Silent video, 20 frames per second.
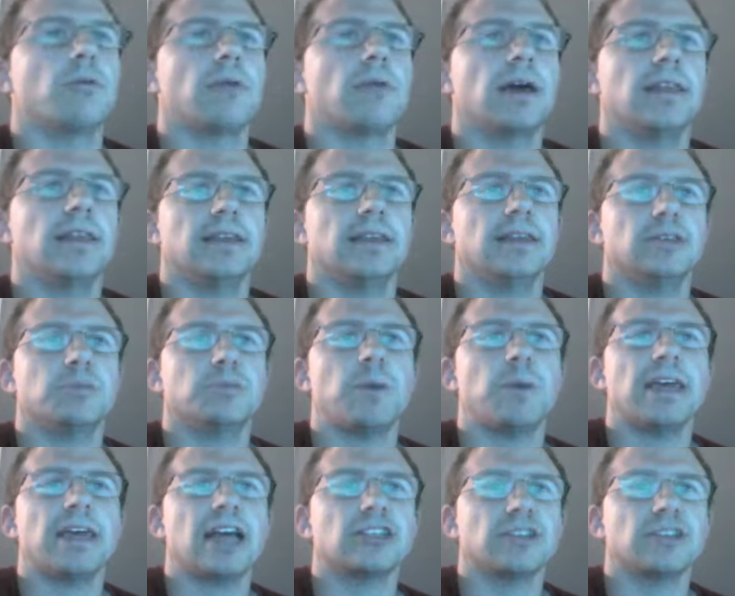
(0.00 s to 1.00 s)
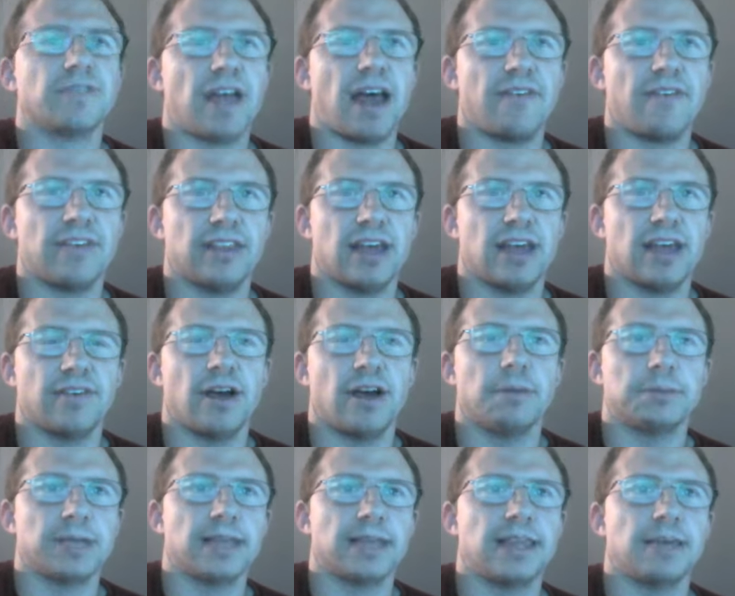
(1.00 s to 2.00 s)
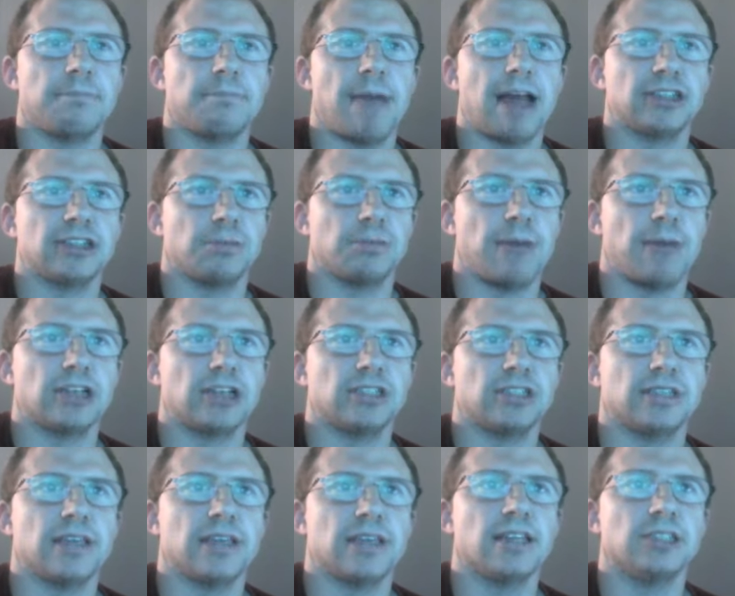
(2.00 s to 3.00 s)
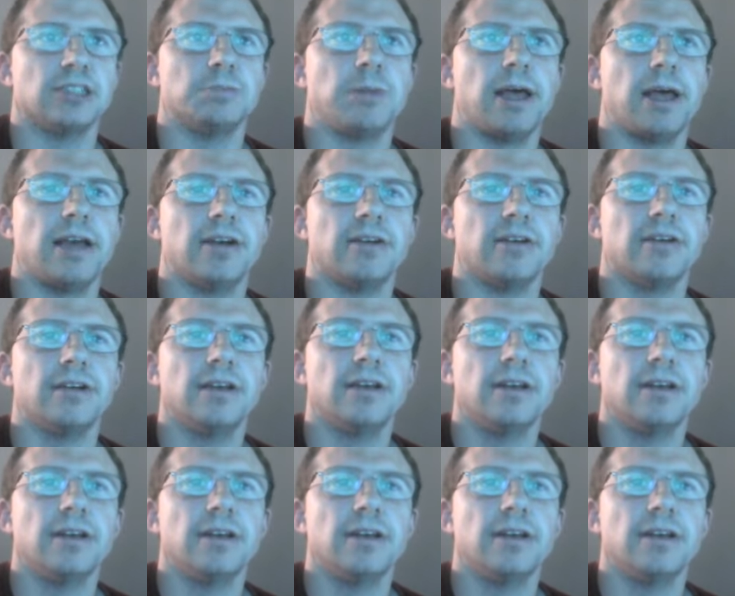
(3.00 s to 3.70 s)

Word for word: right? Like, despite Ketchup not having a lot of upside, like match to match as a tennis player,